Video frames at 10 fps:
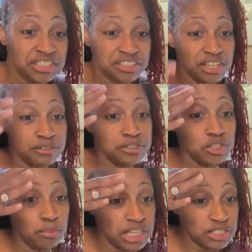Thank you
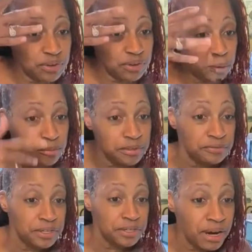so much for helping me
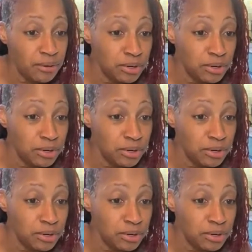figure out